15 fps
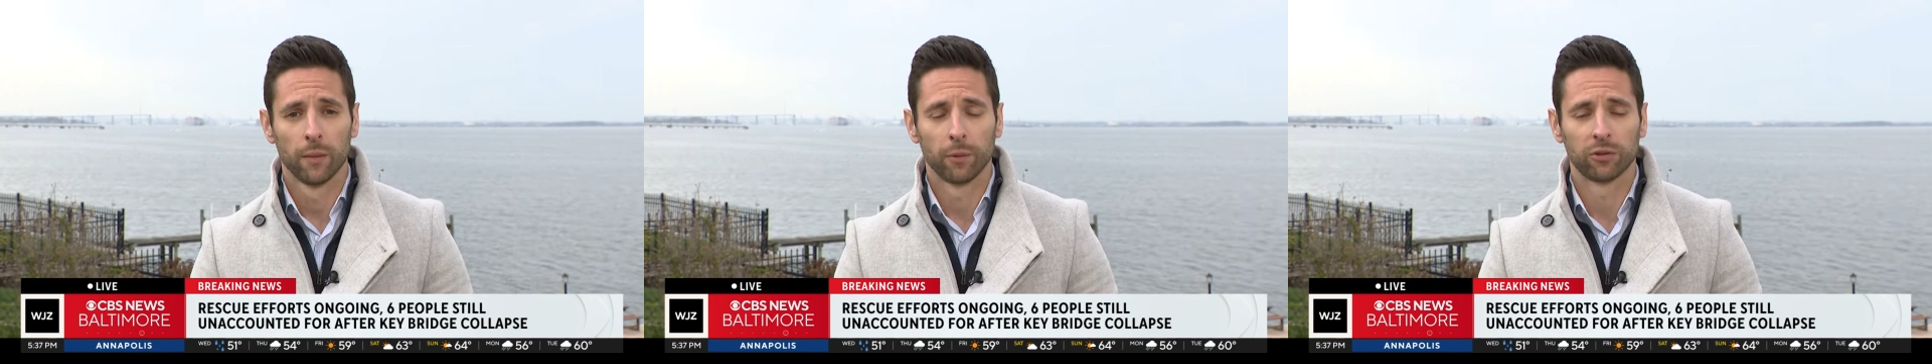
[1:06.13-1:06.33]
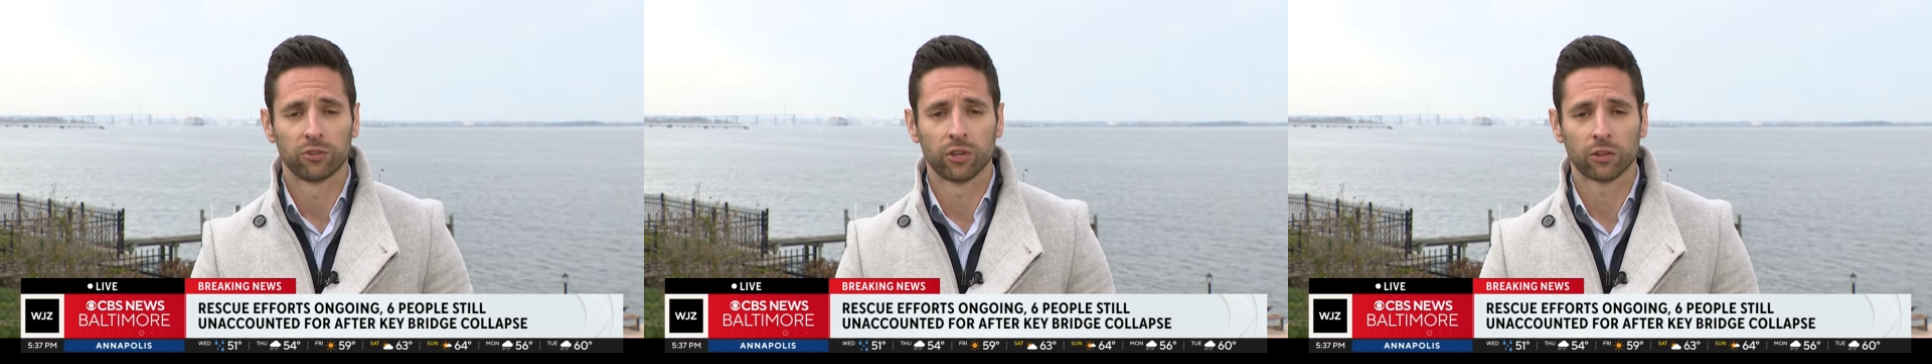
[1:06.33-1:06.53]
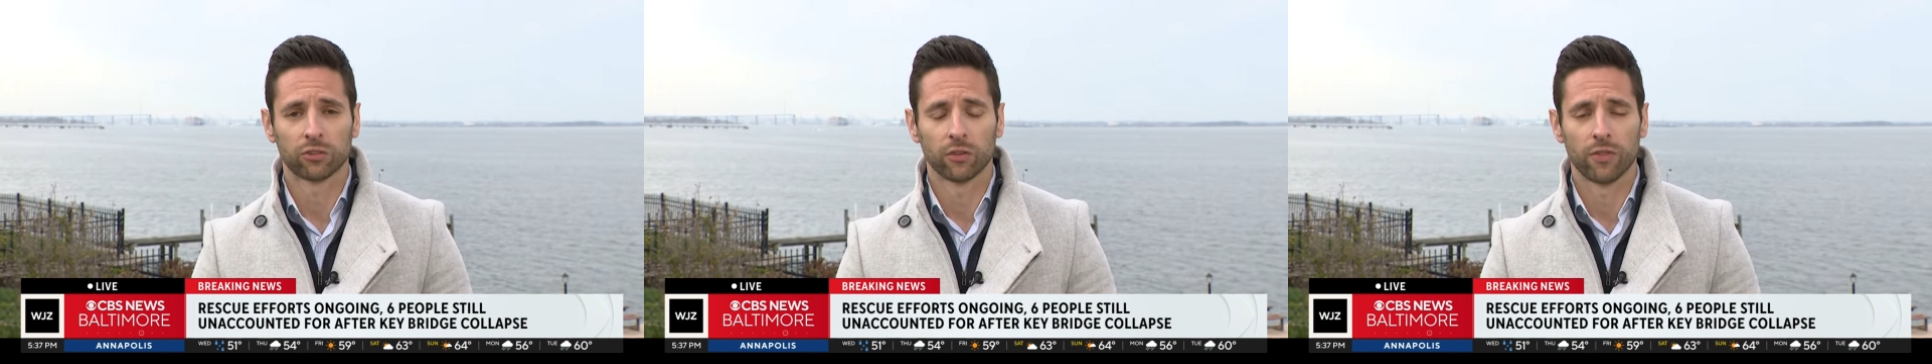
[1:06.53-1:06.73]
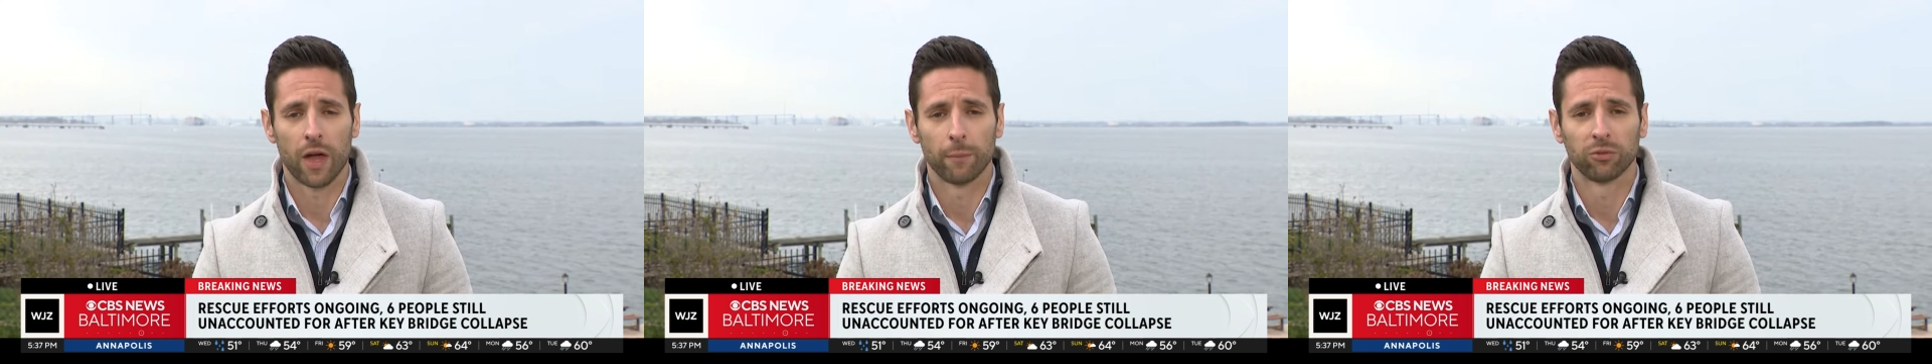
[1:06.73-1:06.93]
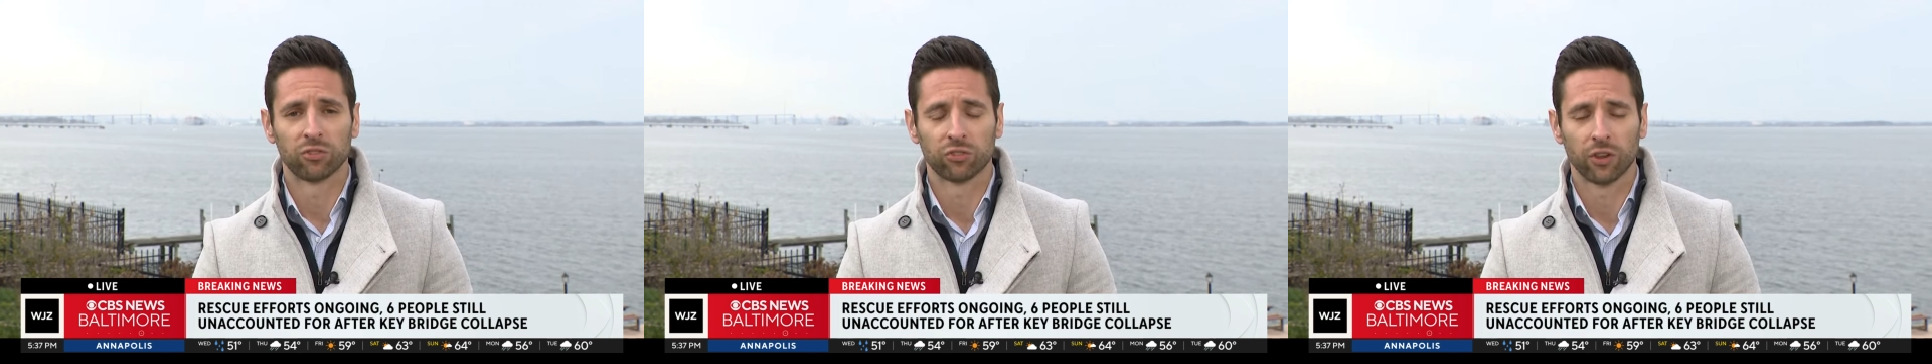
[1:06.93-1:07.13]
but six of
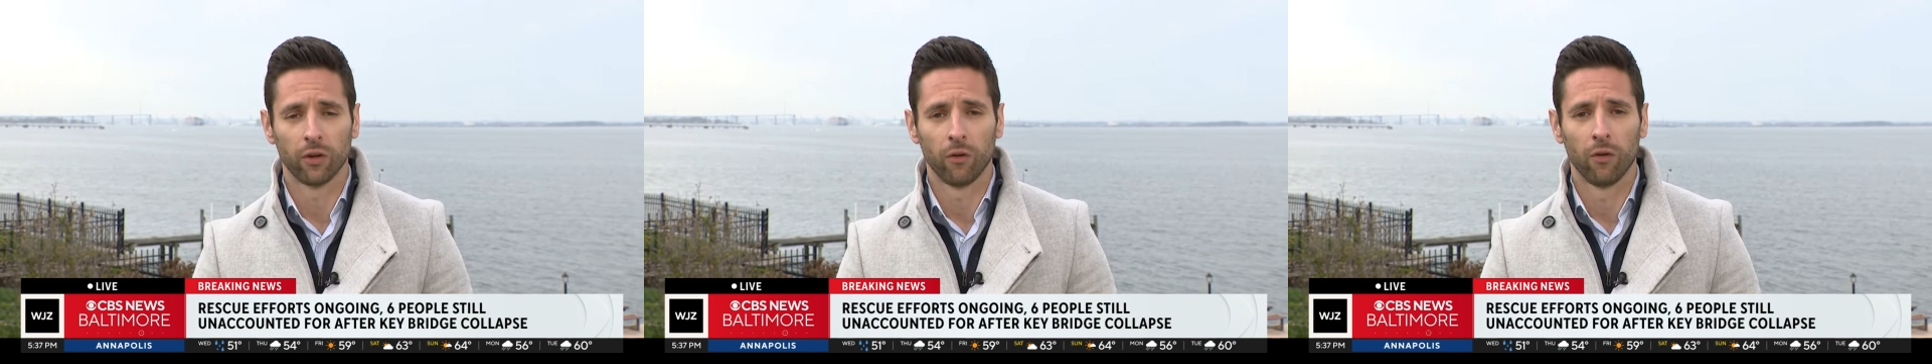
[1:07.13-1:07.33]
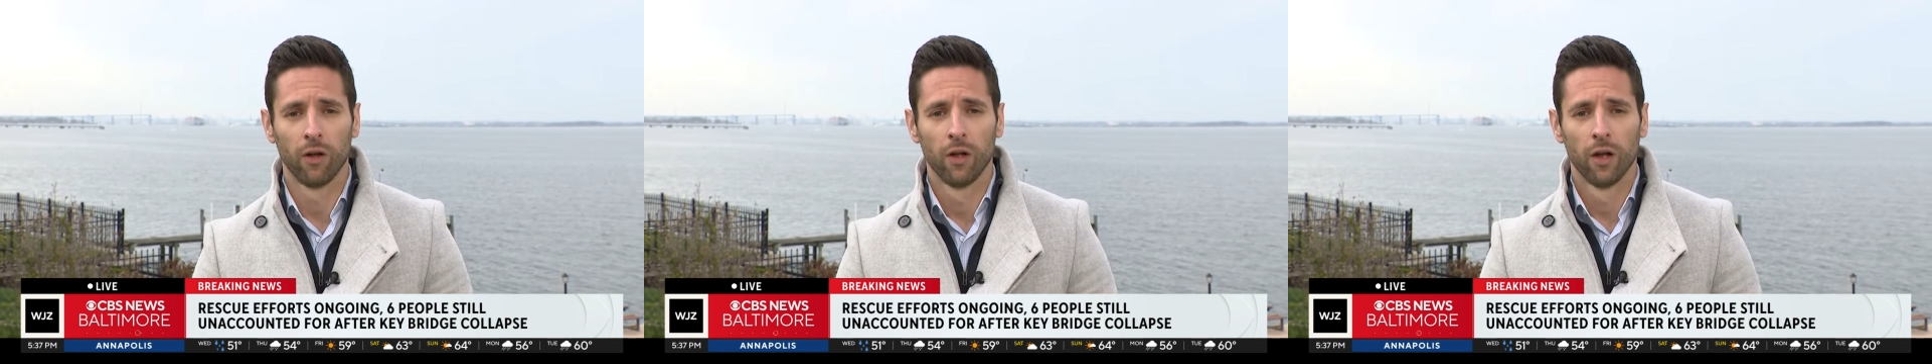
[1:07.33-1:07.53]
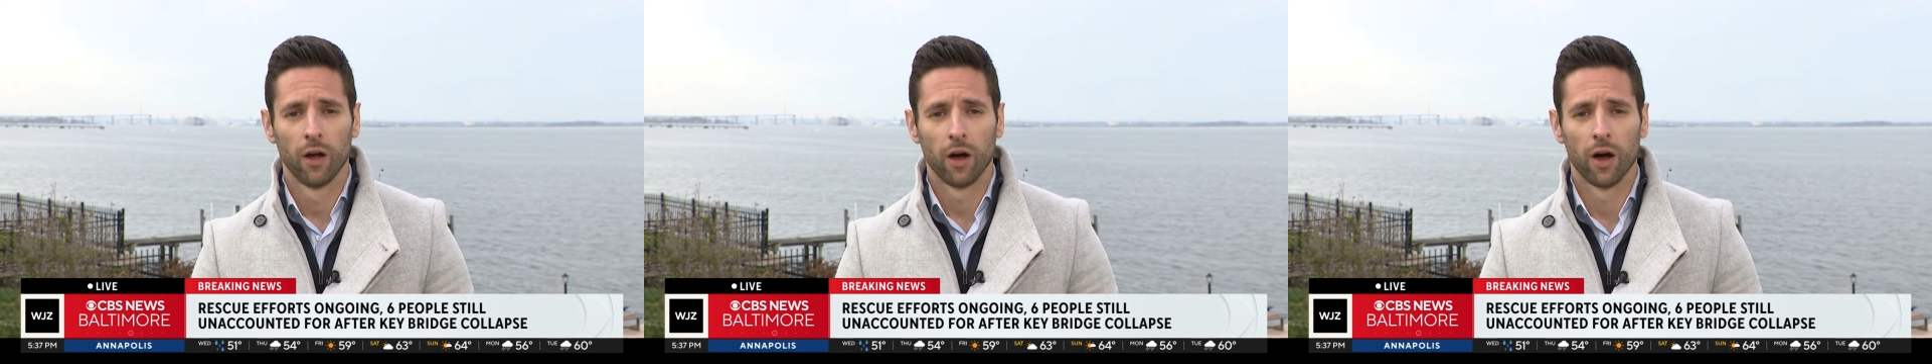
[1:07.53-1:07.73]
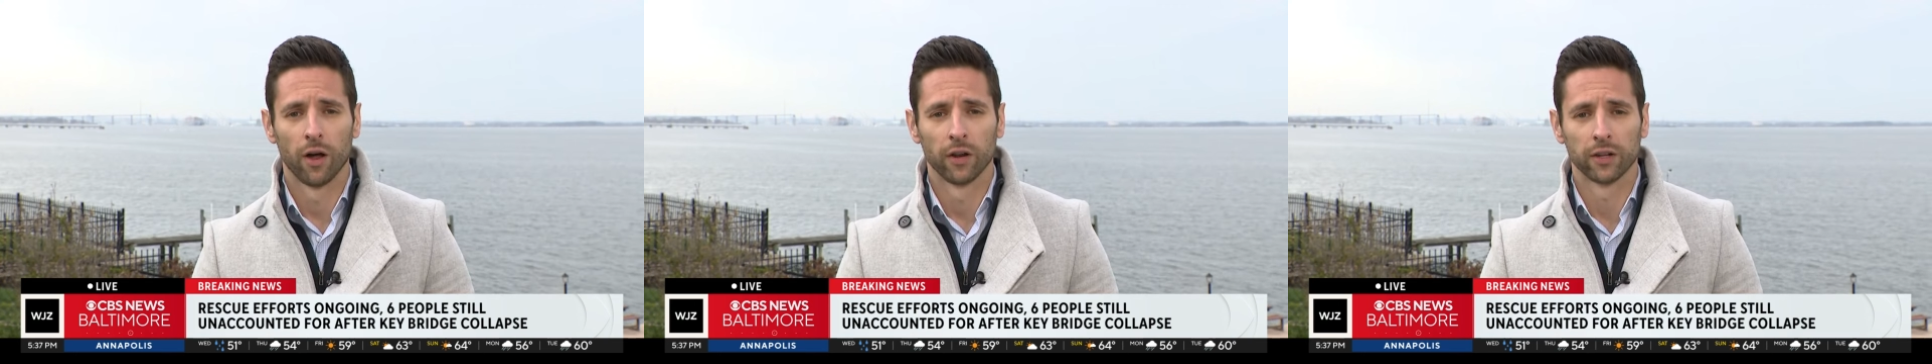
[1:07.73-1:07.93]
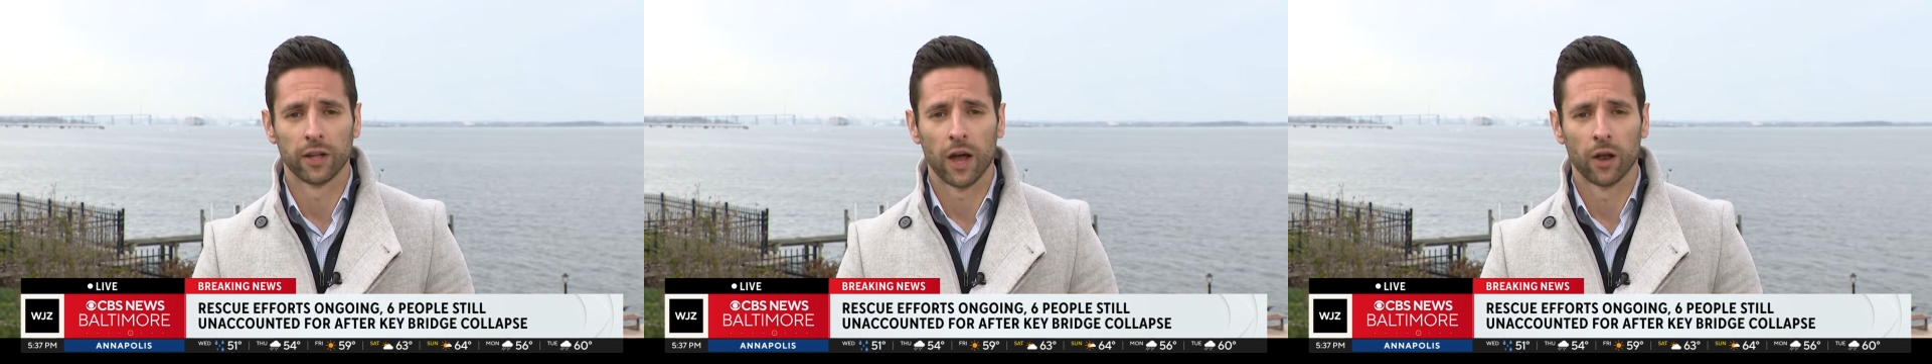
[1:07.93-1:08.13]
them still
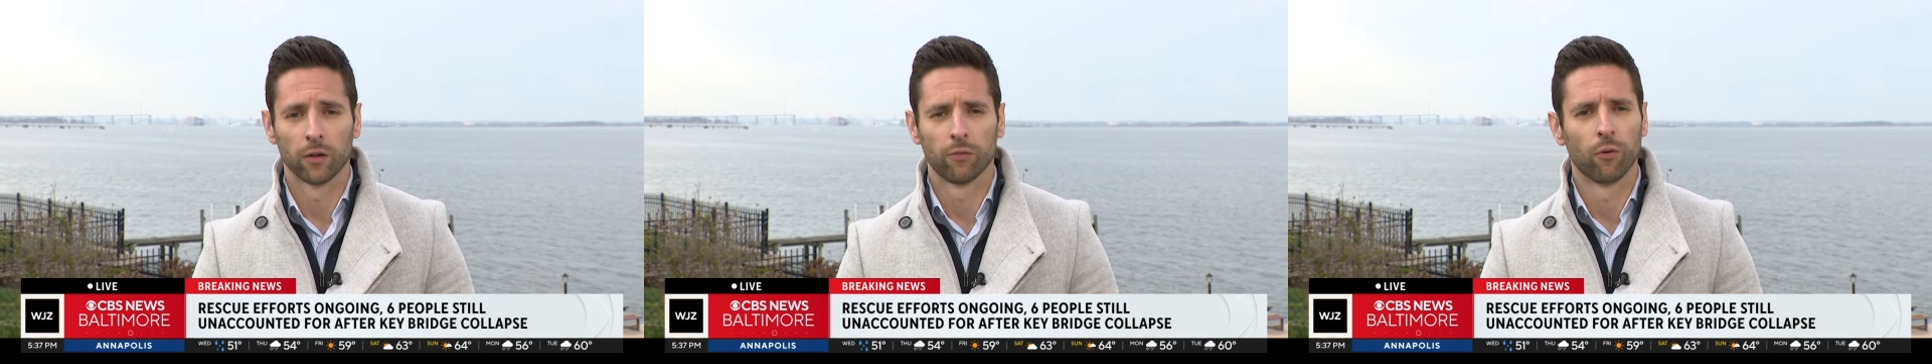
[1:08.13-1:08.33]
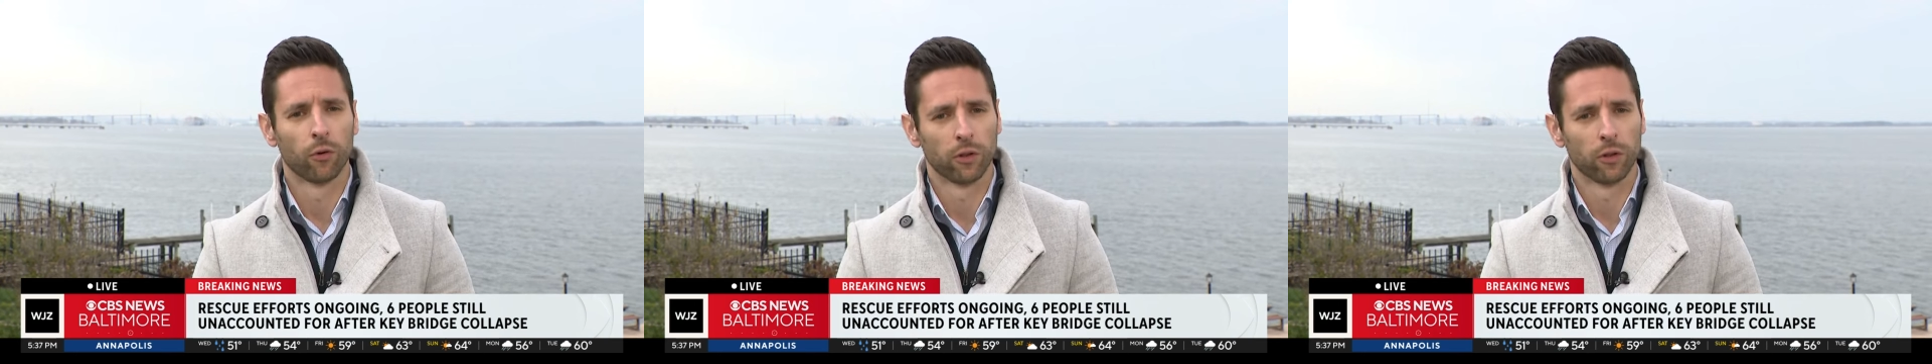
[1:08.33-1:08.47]
unaccounted for,